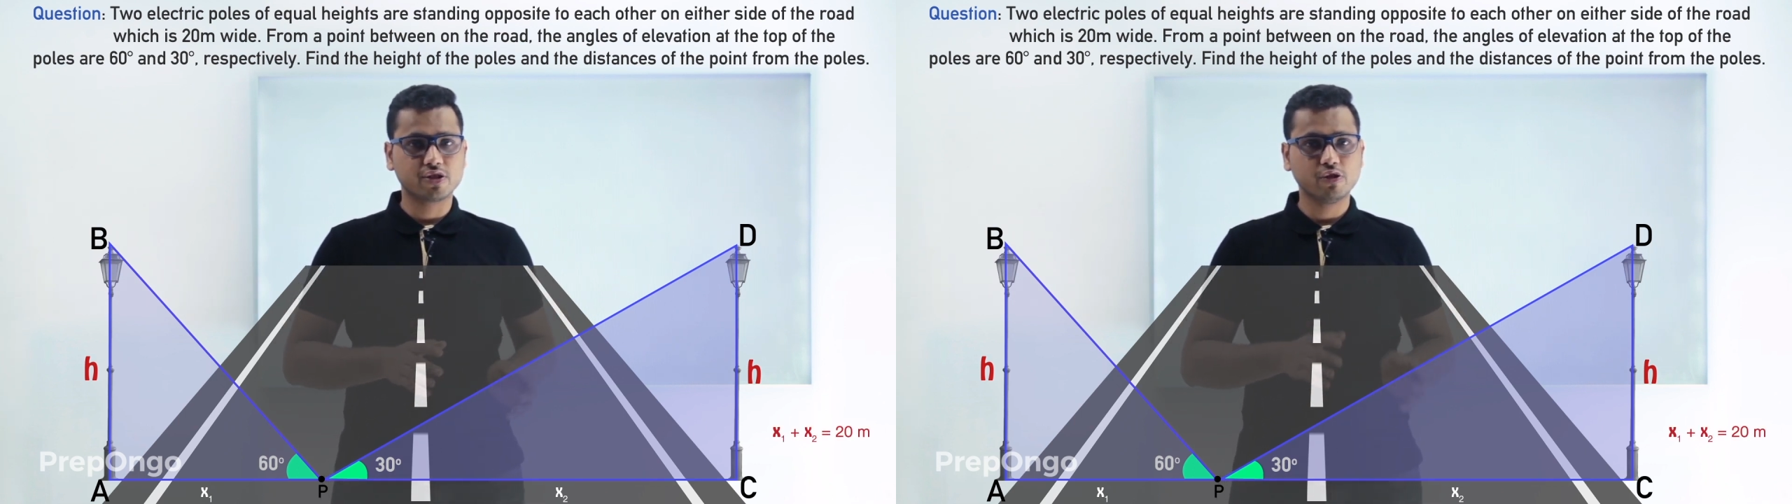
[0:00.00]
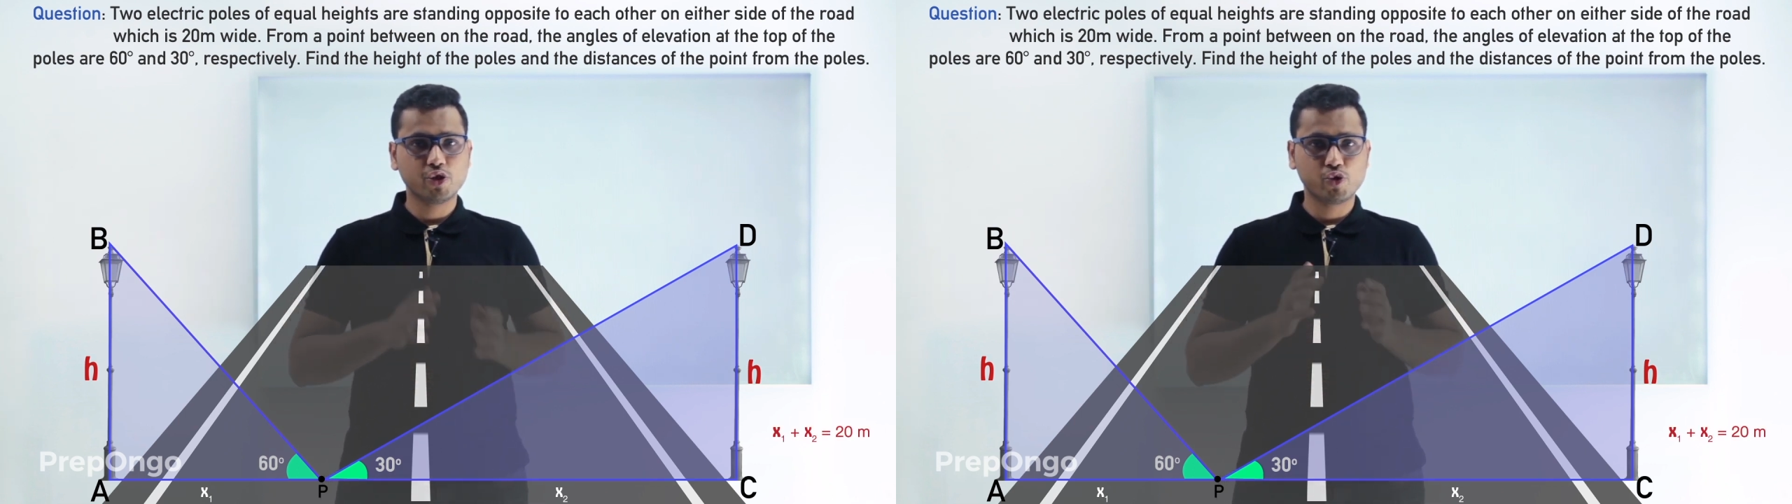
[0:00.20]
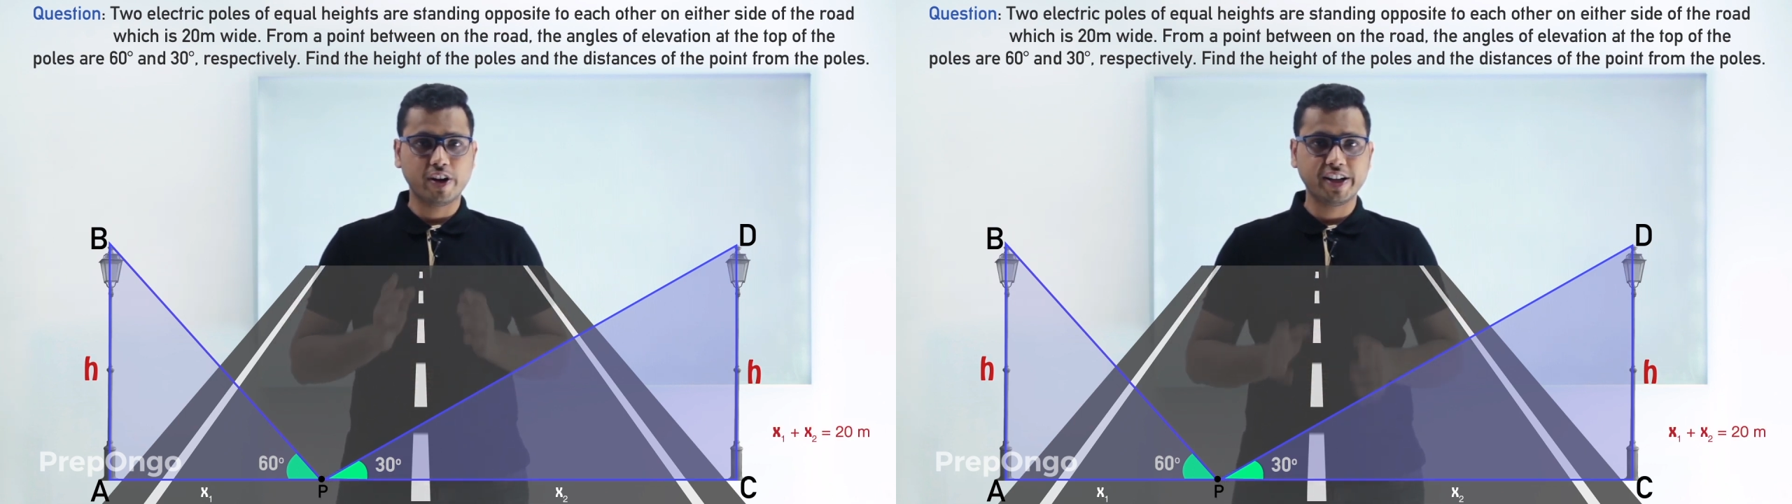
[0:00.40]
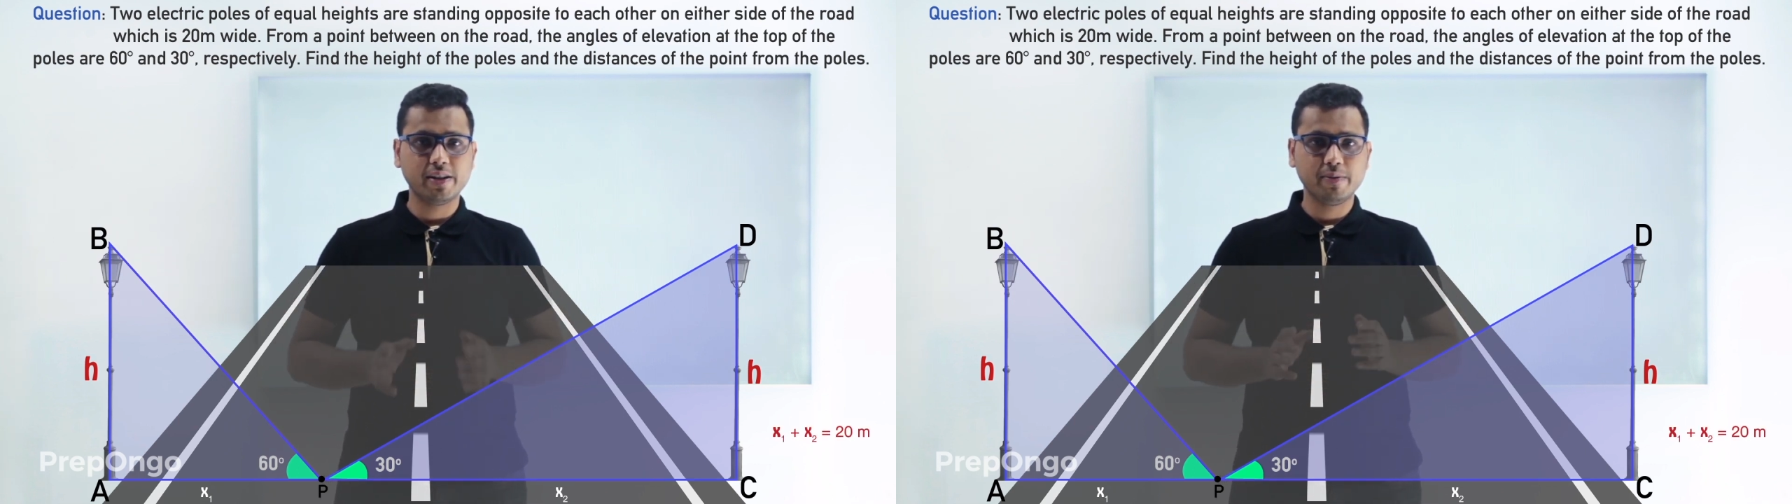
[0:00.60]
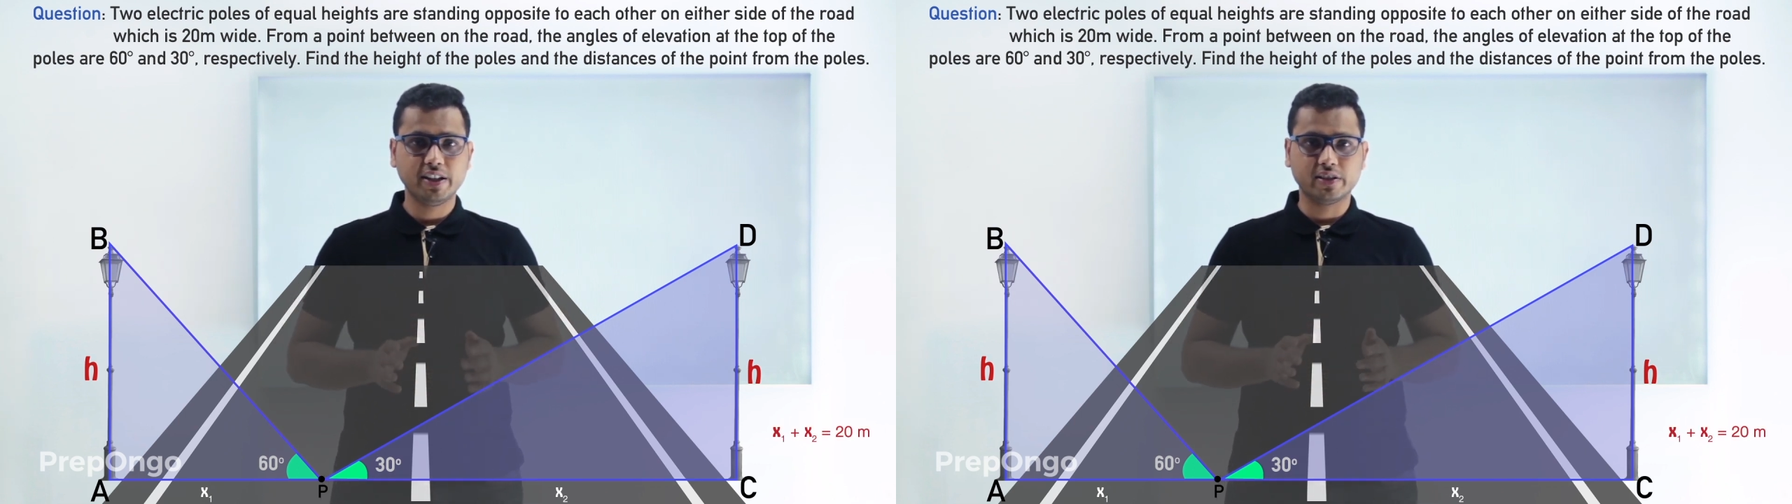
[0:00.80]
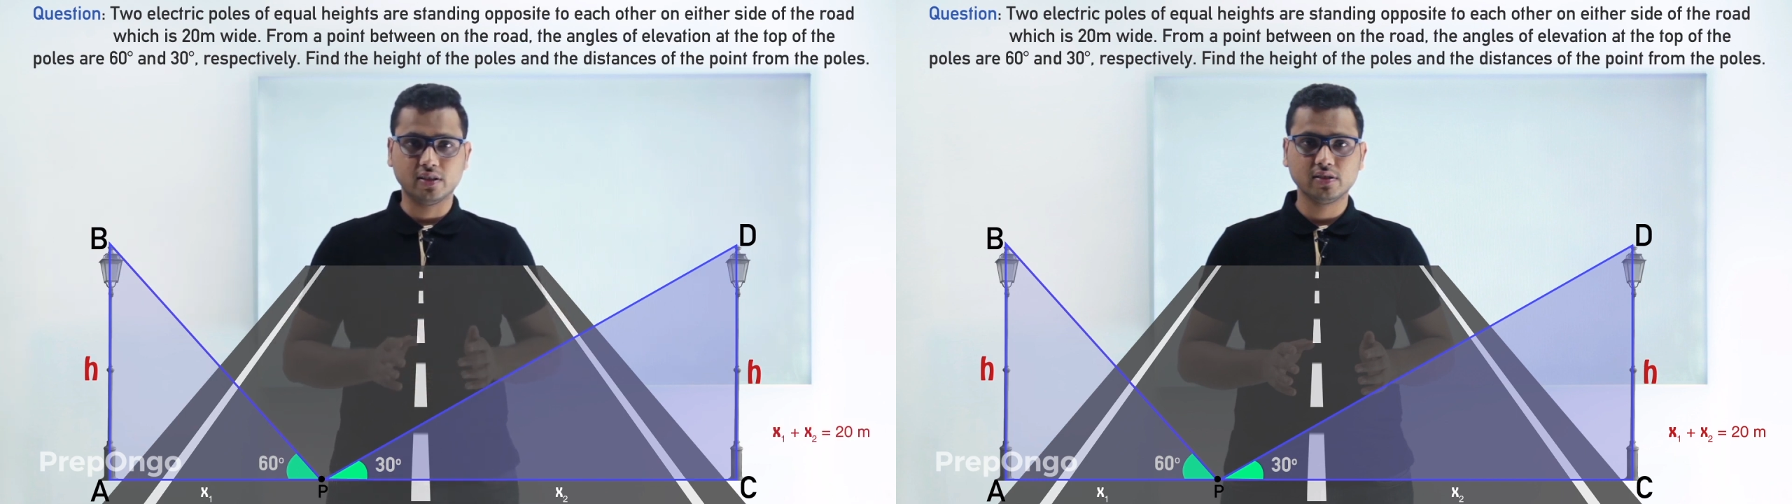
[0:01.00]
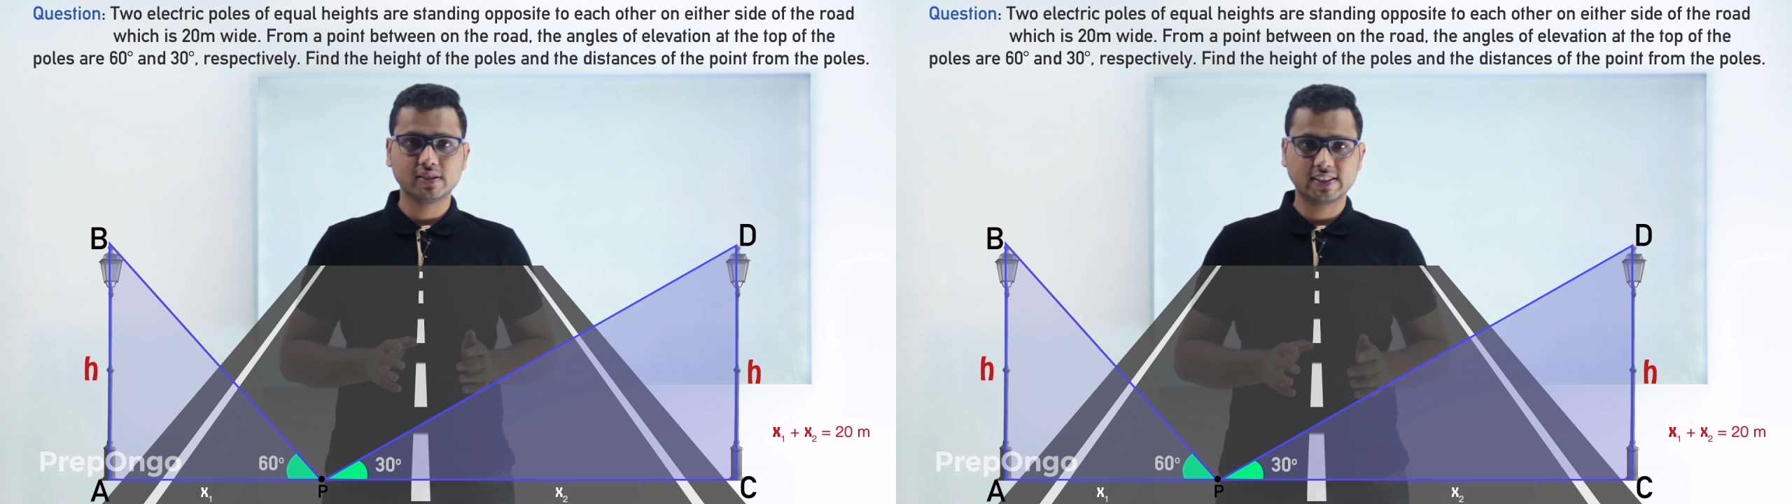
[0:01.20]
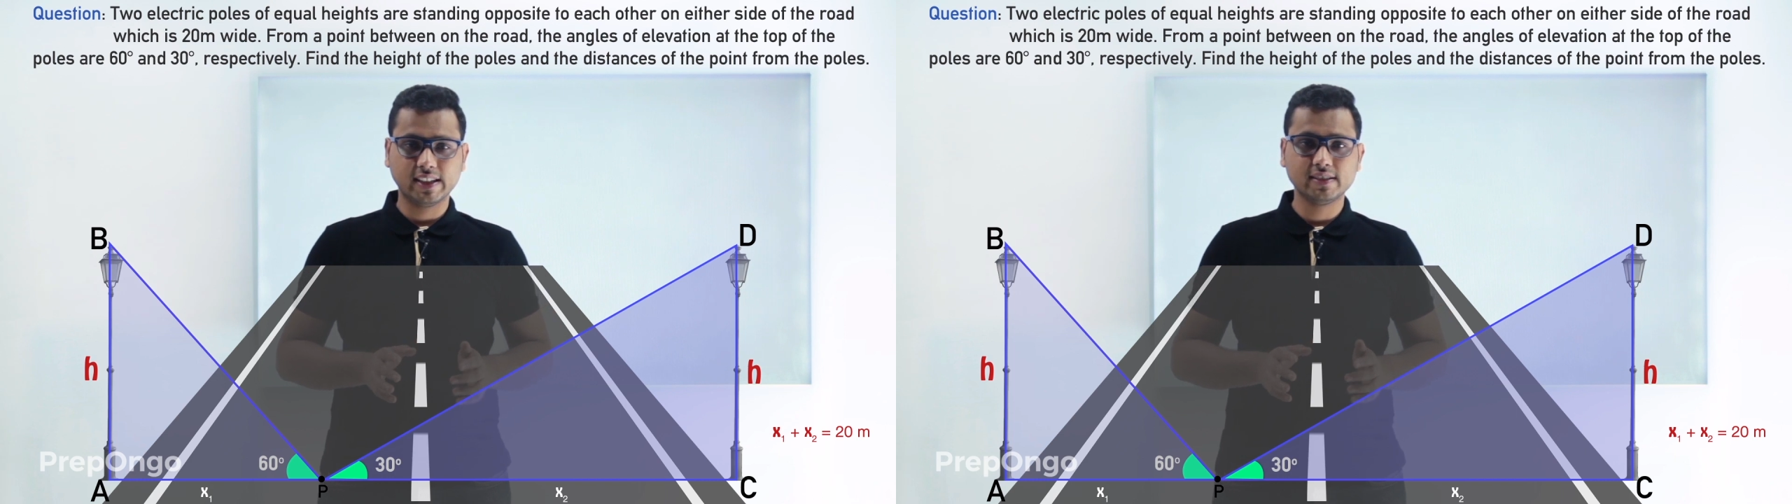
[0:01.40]
to 20 meters
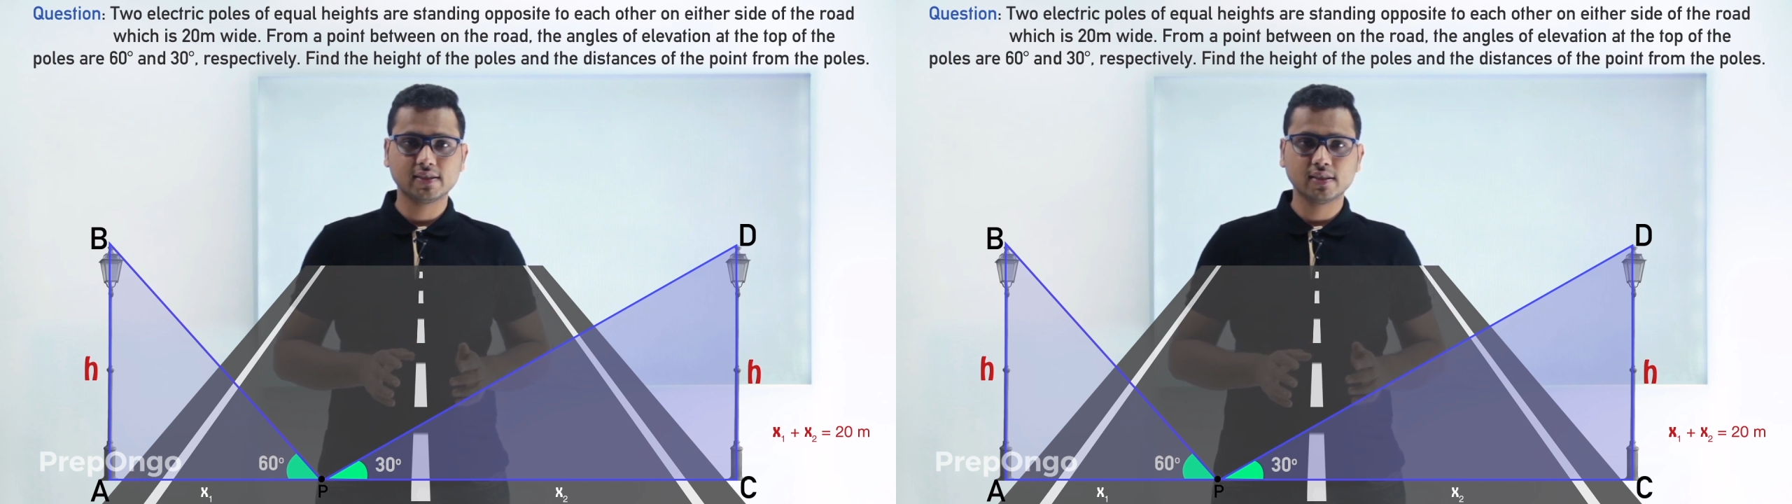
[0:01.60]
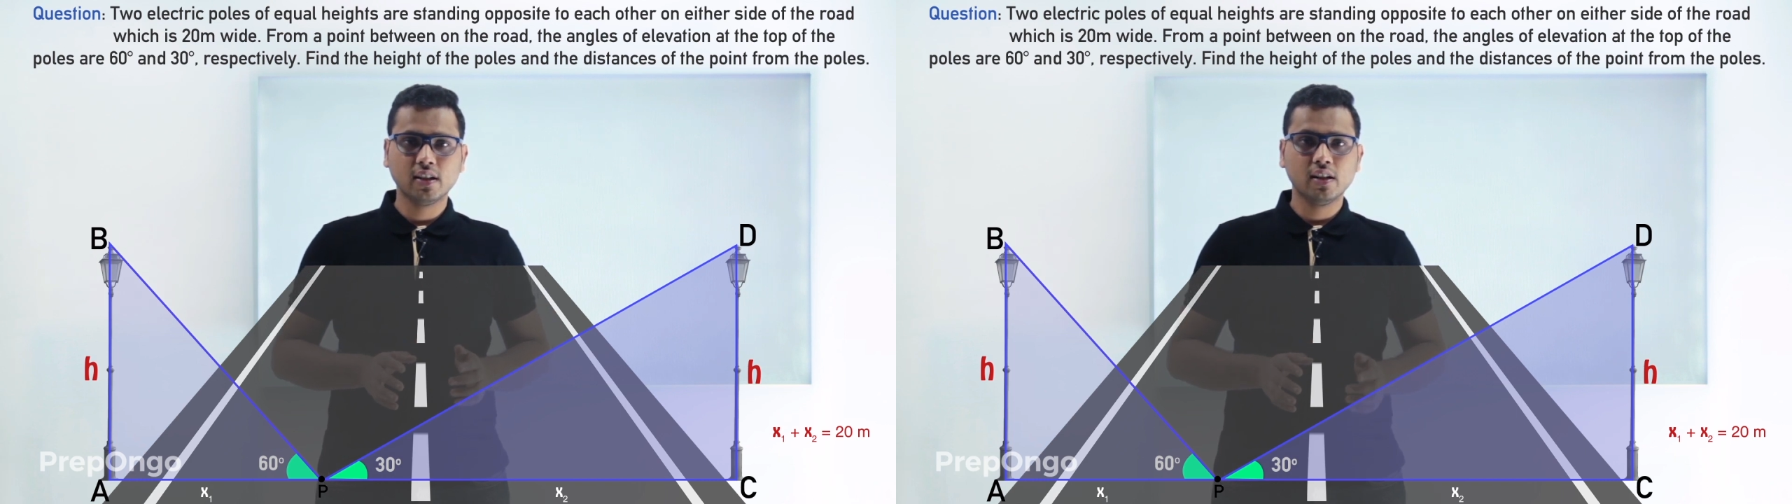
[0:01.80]
since